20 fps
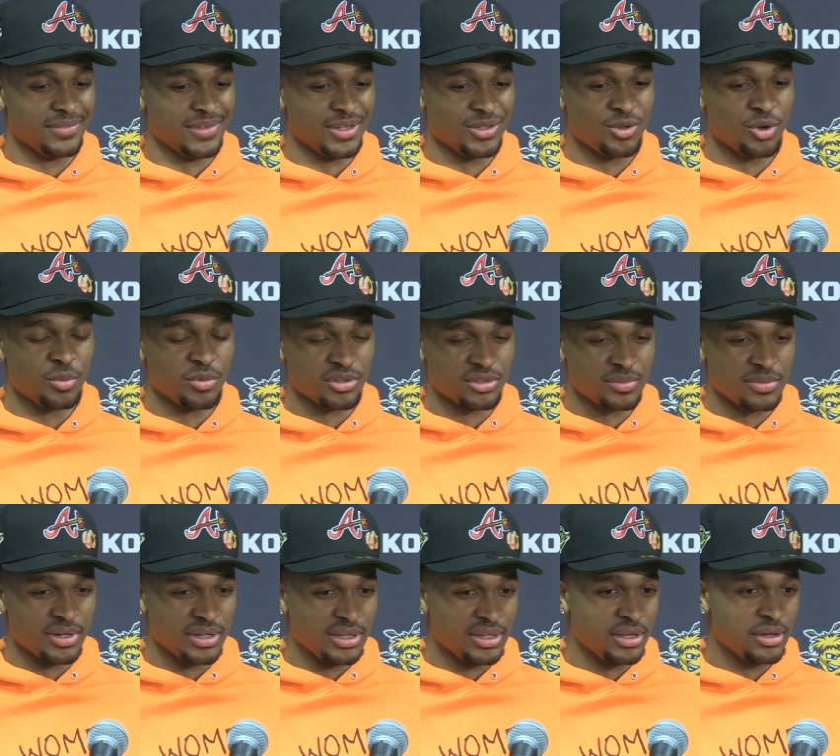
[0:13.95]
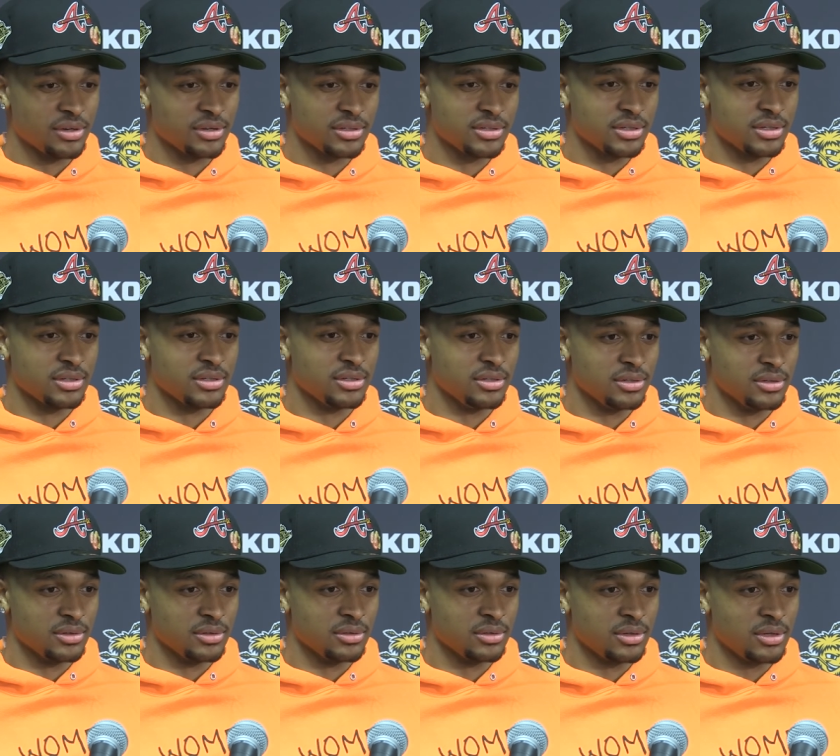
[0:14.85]
It's almost been a year since,
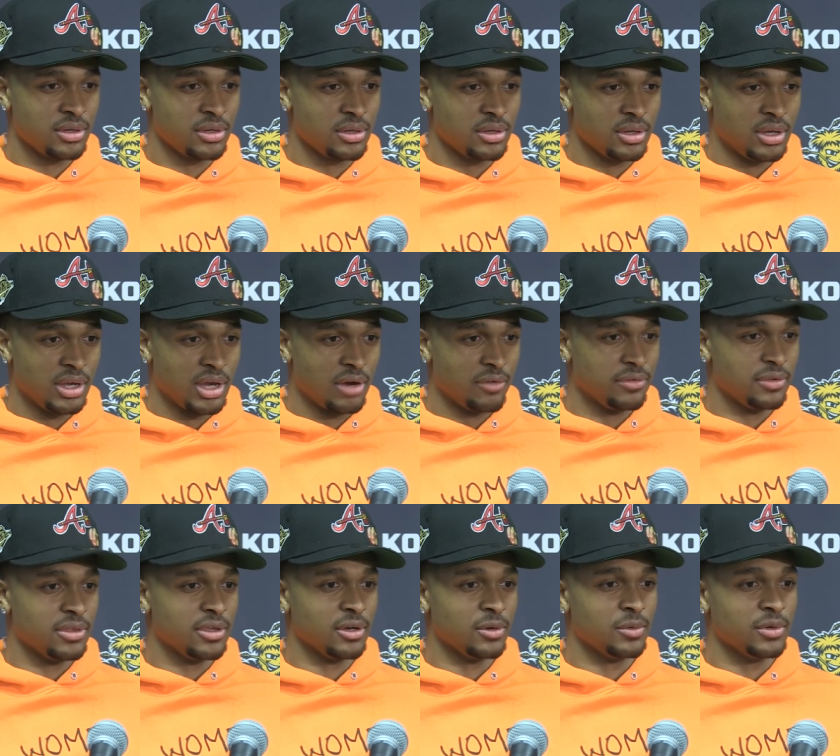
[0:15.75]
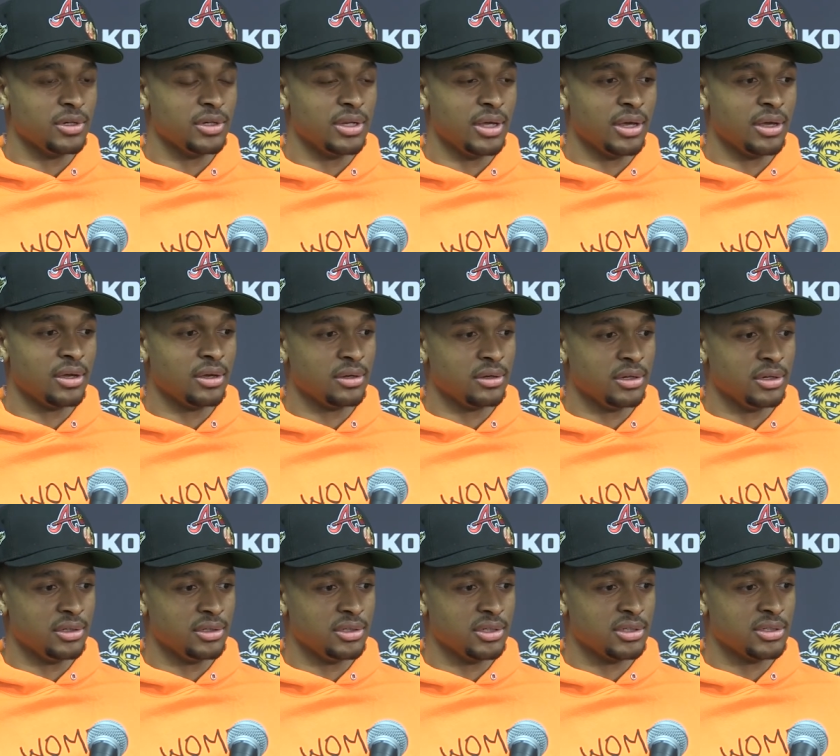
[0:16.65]
everything went down,
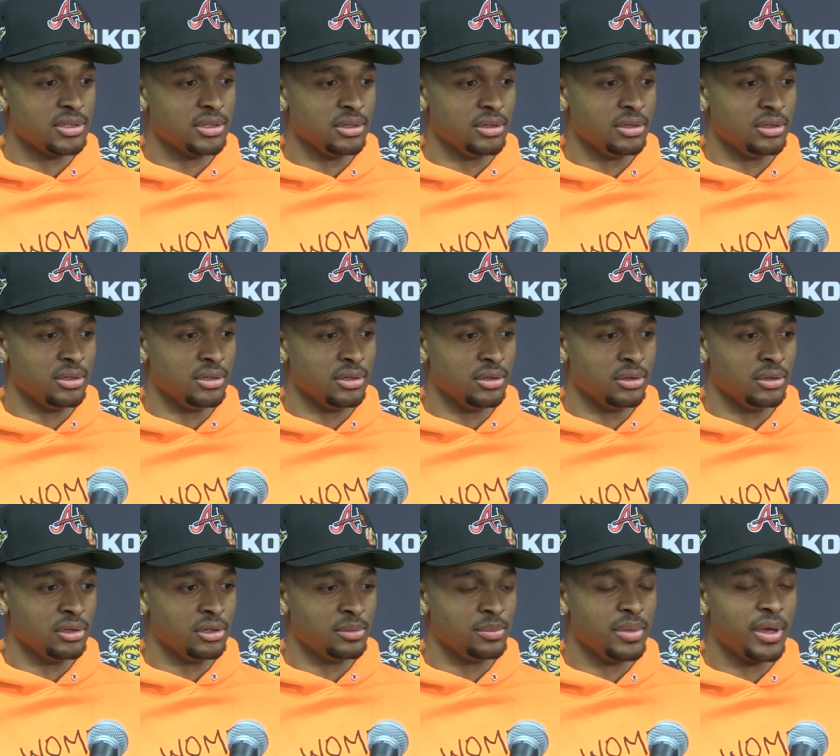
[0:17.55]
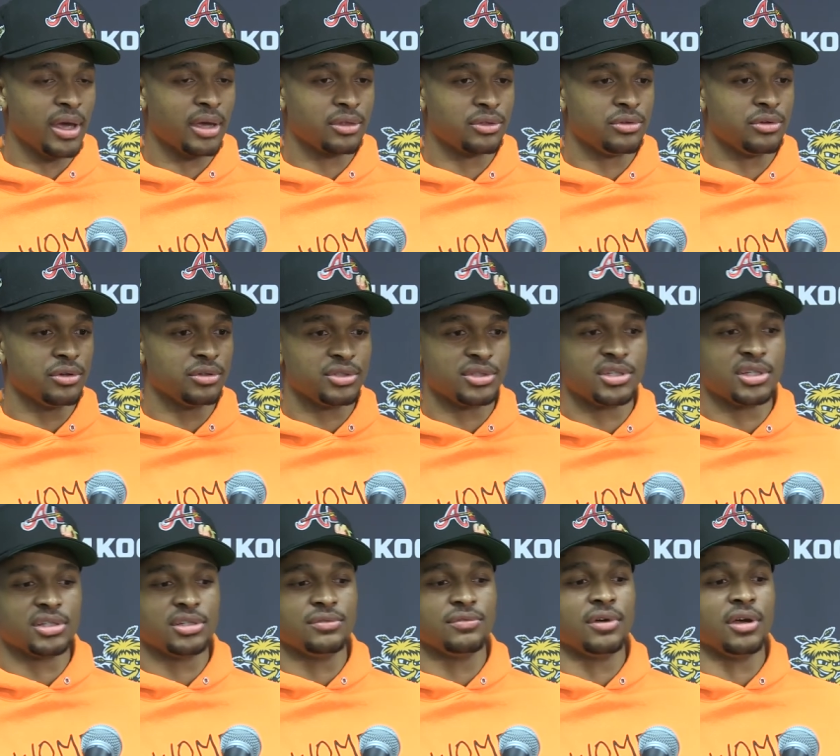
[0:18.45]
and just to, look back
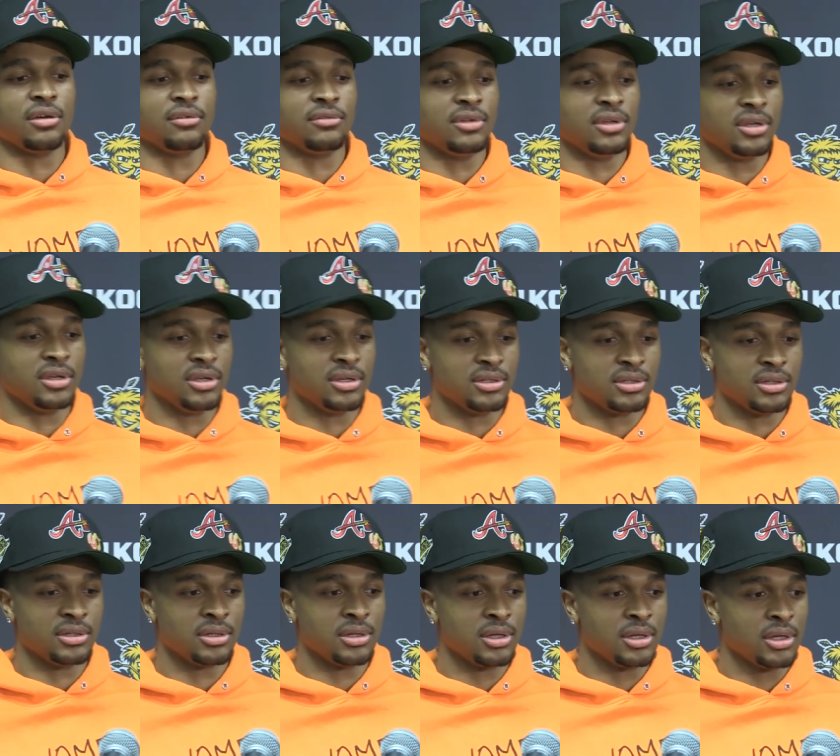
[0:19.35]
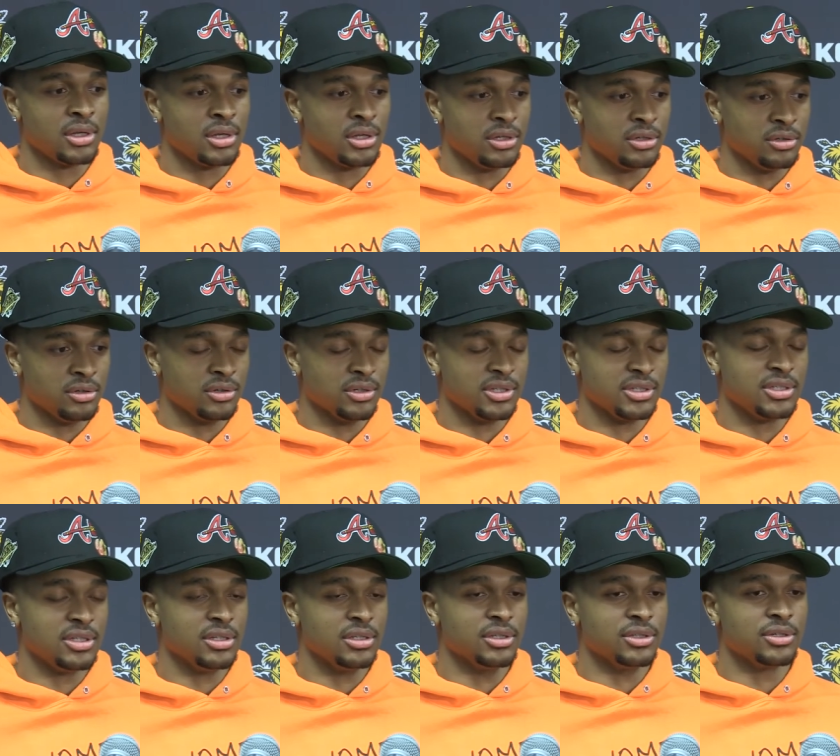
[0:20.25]
365 days and, to
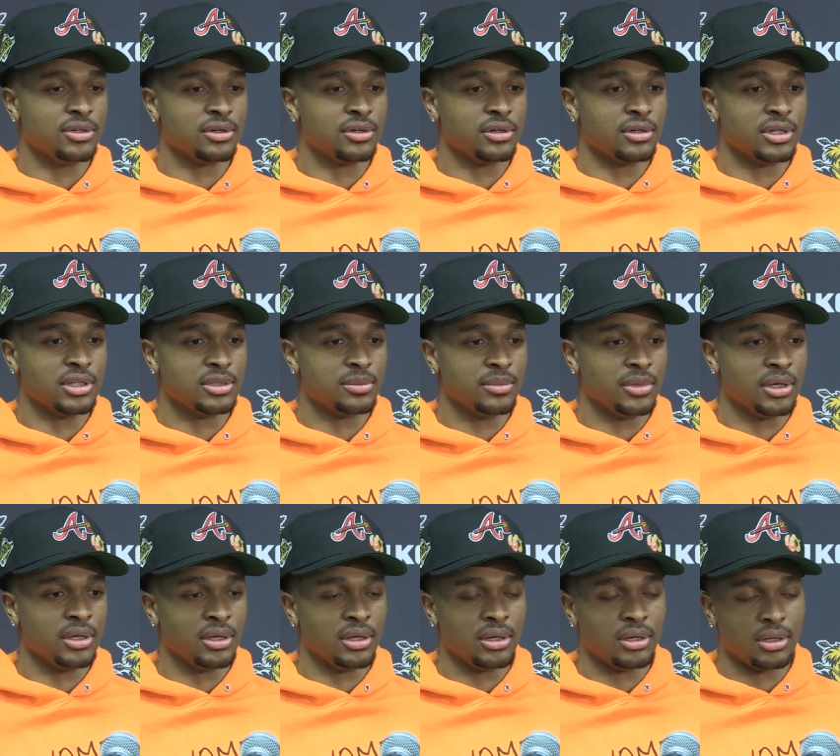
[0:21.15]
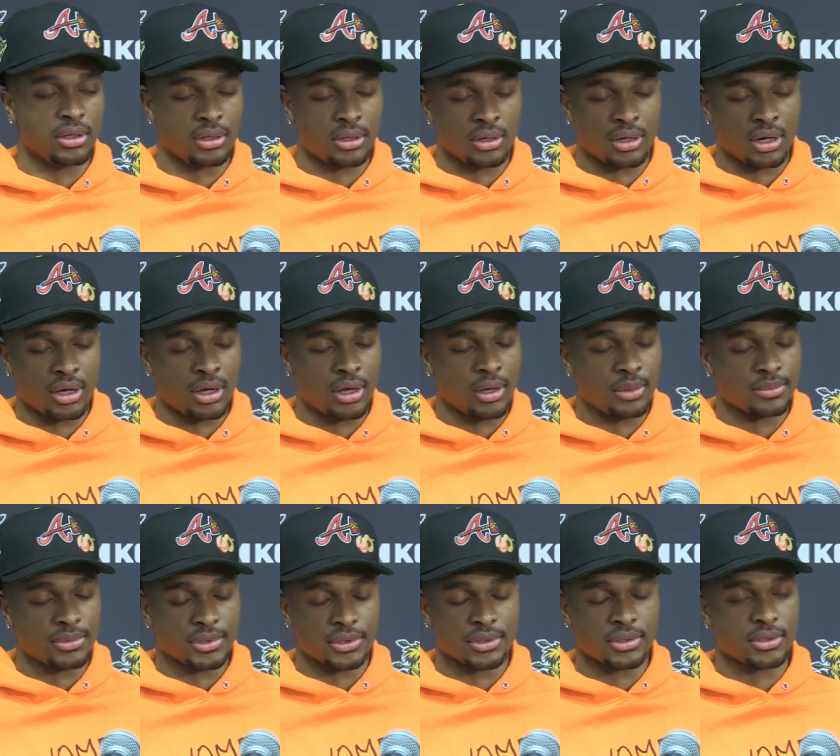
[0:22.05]
see the turn it's made,
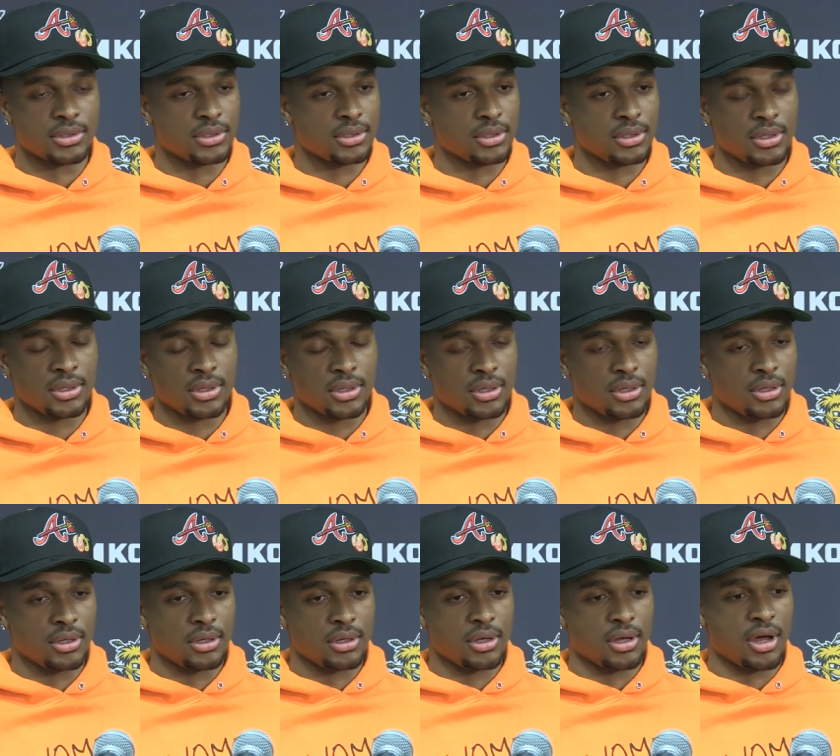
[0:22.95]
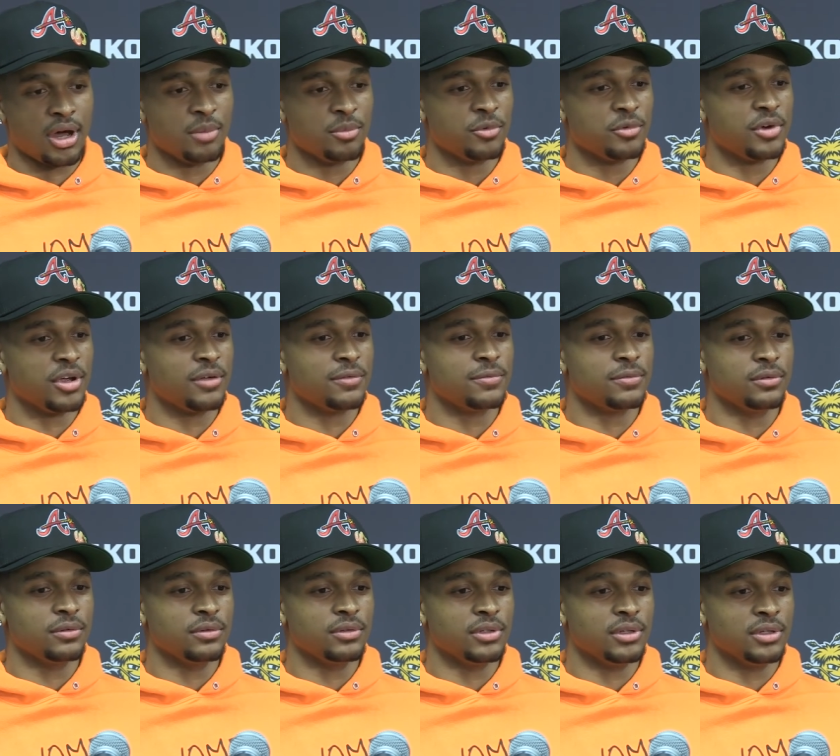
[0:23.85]
I'm
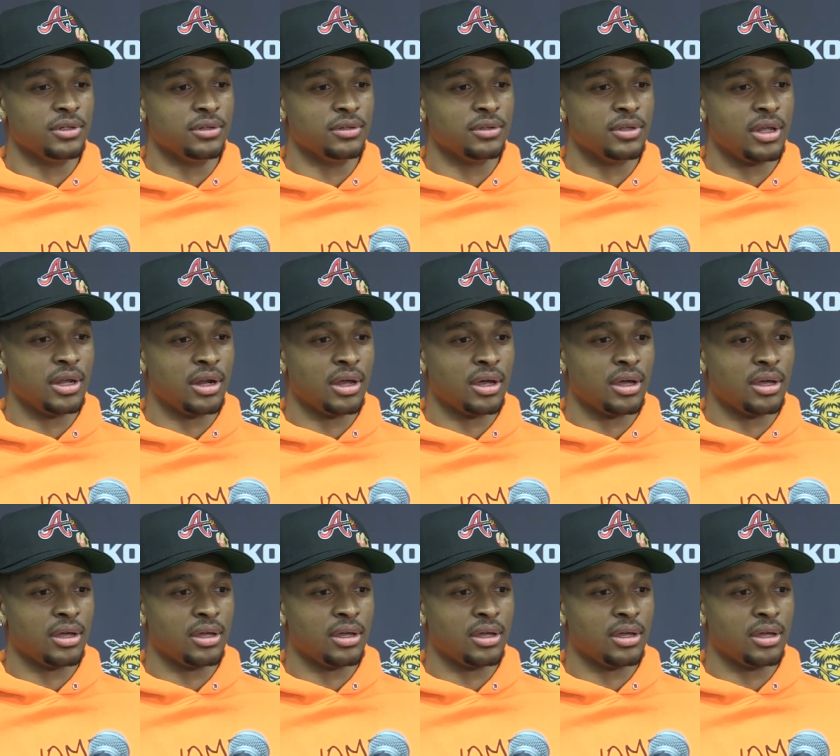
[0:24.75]
grateful, that